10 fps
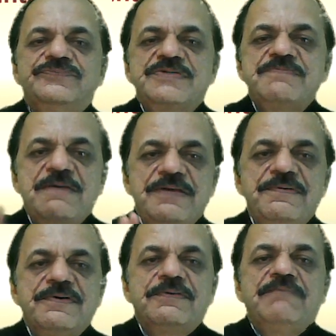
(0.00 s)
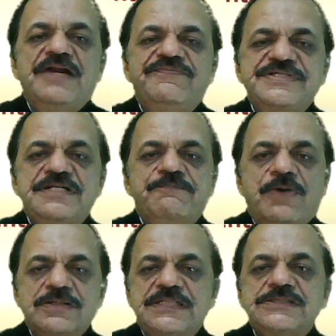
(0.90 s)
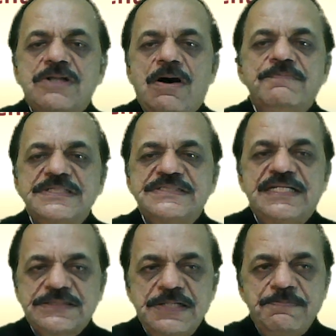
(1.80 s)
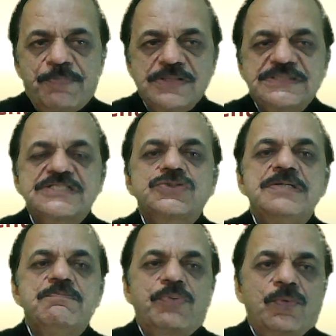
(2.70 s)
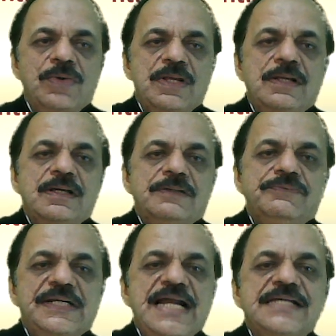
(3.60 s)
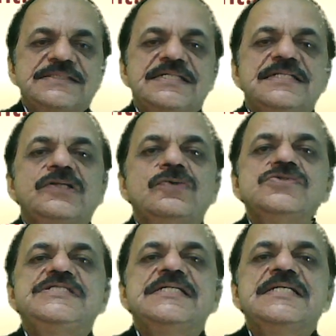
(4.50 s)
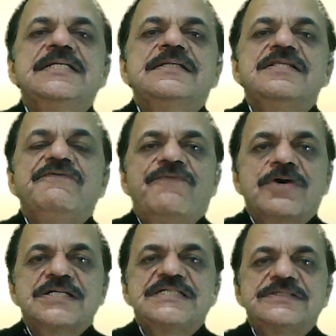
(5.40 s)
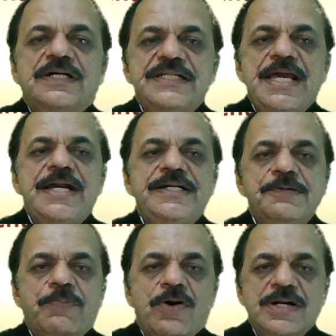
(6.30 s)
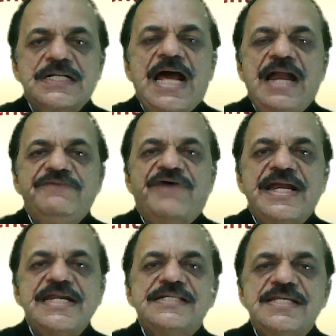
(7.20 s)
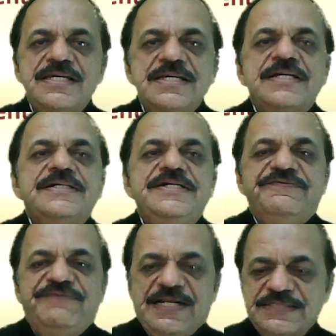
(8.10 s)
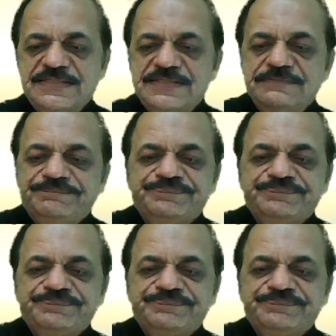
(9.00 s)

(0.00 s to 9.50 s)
maybe manufacturing process or business process to improve. Whereas in QC, the focus is on the end product and finding the defects.